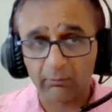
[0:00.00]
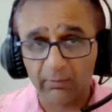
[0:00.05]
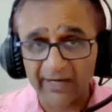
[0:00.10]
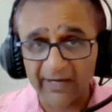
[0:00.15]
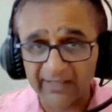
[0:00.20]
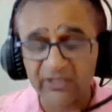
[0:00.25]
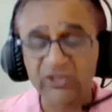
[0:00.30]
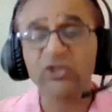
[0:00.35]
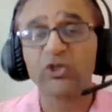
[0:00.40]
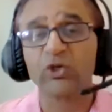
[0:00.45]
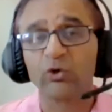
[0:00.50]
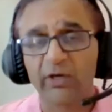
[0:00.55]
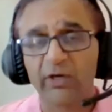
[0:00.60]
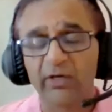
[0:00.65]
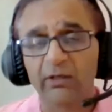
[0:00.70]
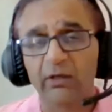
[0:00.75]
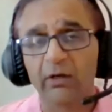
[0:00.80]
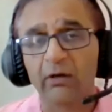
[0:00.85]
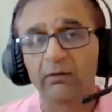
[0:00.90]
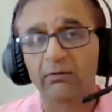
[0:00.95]
attitude
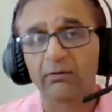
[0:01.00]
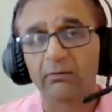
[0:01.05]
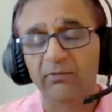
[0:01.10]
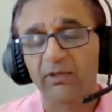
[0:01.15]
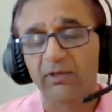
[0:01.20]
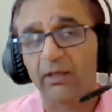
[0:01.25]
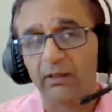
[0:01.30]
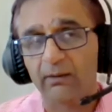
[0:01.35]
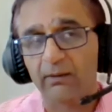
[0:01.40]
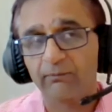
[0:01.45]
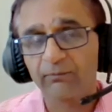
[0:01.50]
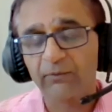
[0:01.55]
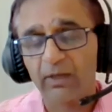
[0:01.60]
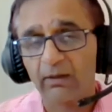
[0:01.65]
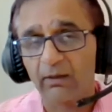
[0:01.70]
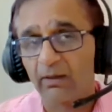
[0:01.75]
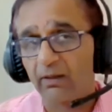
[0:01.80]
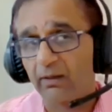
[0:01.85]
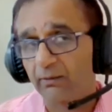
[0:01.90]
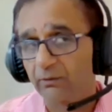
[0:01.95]
in your thing.
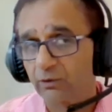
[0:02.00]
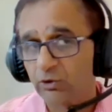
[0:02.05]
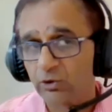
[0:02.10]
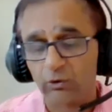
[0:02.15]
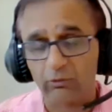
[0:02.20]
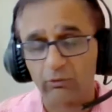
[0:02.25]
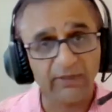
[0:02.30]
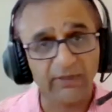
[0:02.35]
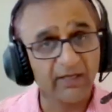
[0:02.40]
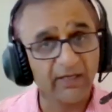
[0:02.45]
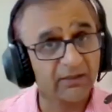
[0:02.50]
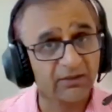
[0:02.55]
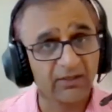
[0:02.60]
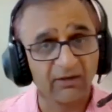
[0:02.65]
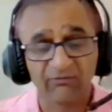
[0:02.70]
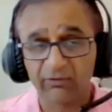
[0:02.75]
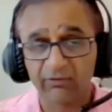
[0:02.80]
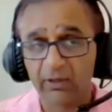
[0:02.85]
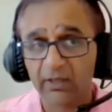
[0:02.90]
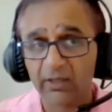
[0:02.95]
So that
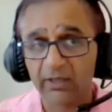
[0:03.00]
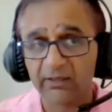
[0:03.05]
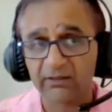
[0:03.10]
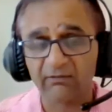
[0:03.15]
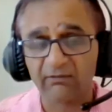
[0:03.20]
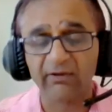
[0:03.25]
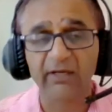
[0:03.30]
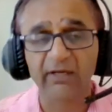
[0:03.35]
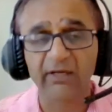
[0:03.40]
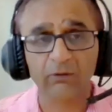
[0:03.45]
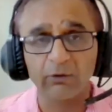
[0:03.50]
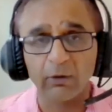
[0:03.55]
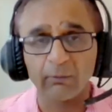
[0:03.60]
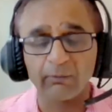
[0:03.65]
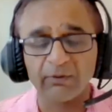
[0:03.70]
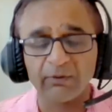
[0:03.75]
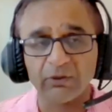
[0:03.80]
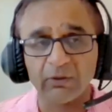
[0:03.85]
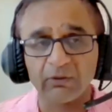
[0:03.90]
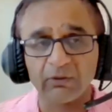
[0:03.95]
definitely is a very good
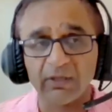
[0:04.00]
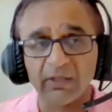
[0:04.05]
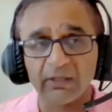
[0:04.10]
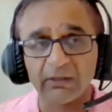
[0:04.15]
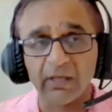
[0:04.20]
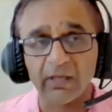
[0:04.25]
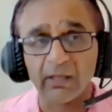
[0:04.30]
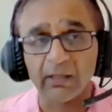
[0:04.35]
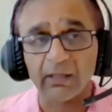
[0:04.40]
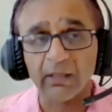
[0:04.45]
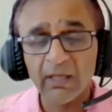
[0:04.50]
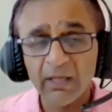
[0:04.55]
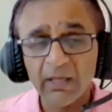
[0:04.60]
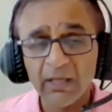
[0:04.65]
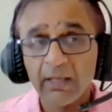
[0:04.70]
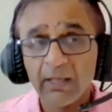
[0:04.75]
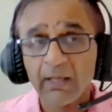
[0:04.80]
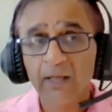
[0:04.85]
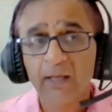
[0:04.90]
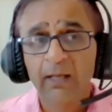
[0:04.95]
opportunity there.
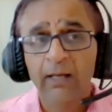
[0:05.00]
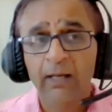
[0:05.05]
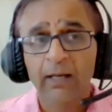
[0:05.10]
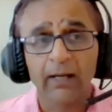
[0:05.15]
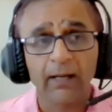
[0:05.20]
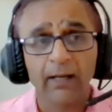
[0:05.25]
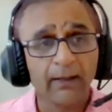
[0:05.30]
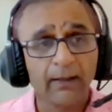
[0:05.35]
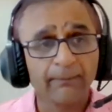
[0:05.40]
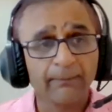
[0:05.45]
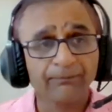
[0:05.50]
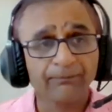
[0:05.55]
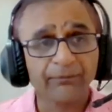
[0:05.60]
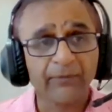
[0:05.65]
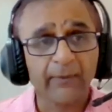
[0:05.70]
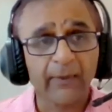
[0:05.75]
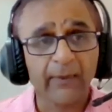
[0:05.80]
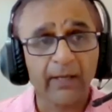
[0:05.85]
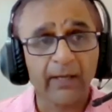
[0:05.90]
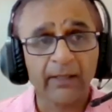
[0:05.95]
Um,
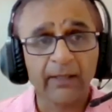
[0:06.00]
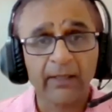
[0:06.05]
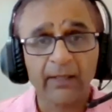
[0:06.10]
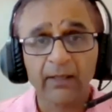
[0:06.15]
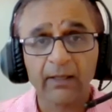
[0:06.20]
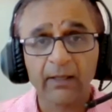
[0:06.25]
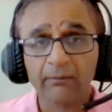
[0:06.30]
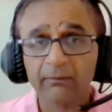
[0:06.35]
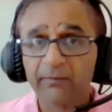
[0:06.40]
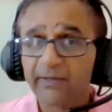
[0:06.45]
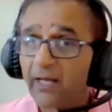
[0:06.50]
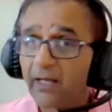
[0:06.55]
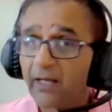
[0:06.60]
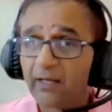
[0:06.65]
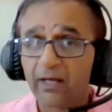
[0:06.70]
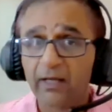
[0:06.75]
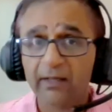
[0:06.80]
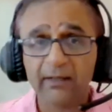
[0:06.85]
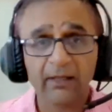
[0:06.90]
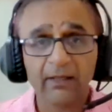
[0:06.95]
and yeah,
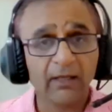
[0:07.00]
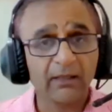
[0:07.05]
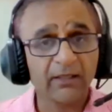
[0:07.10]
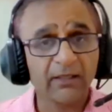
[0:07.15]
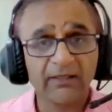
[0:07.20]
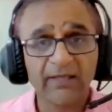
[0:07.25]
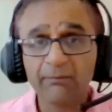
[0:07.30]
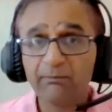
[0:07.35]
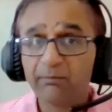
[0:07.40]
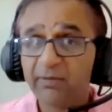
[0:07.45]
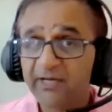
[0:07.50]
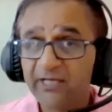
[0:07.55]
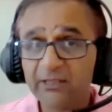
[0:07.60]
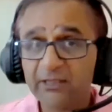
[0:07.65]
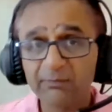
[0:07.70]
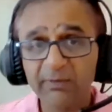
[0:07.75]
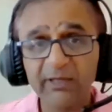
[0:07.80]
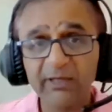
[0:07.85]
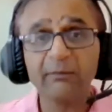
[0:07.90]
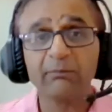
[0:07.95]
and other than,
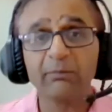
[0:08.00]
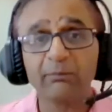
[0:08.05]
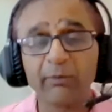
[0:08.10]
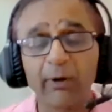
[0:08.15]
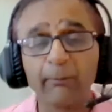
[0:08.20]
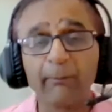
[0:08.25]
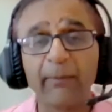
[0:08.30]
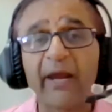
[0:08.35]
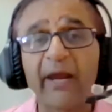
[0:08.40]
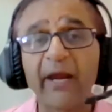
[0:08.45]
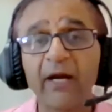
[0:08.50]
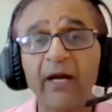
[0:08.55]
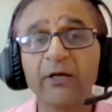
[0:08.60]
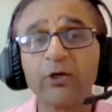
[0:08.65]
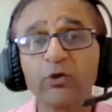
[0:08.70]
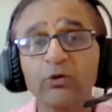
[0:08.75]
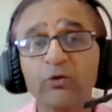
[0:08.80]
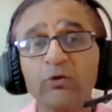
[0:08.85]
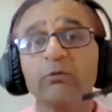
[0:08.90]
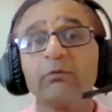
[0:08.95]
please be prepared
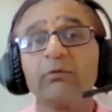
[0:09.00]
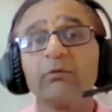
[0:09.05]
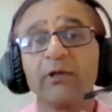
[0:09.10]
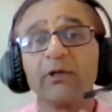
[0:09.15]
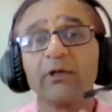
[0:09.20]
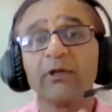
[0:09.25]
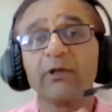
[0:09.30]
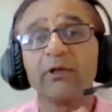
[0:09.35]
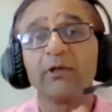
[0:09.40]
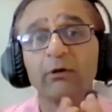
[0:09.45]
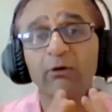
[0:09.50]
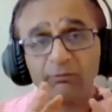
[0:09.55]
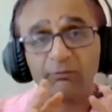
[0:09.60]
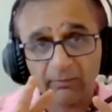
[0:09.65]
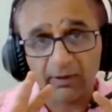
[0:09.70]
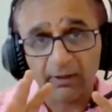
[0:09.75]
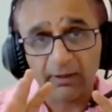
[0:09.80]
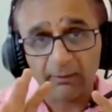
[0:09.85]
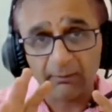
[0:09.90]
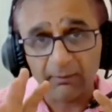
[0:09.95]
to
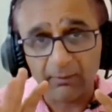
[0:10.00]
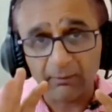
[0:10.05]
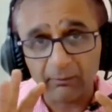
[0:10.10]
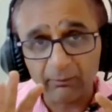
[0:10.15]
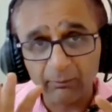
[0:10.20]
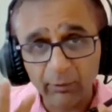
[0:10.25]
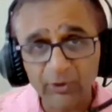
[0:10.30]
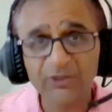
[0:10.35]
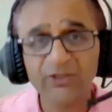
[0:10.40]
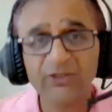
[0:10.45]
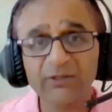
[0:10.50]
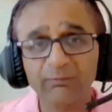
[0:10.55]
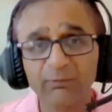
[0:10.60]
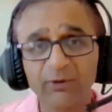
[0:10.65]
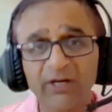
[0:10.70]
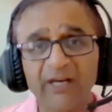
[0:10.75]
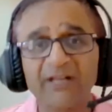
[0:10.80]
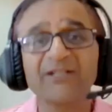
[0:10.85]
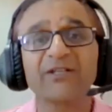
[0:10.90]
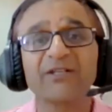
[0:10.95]

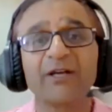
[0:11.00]
put in